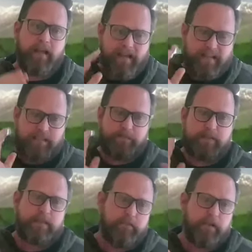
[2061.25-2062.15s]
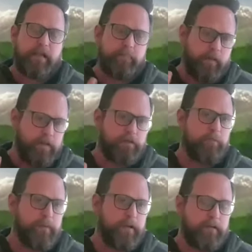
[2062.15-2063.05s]
And it's specifically about the
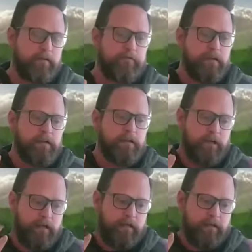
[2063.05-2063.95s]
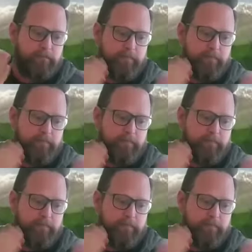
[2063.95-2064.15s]
topic of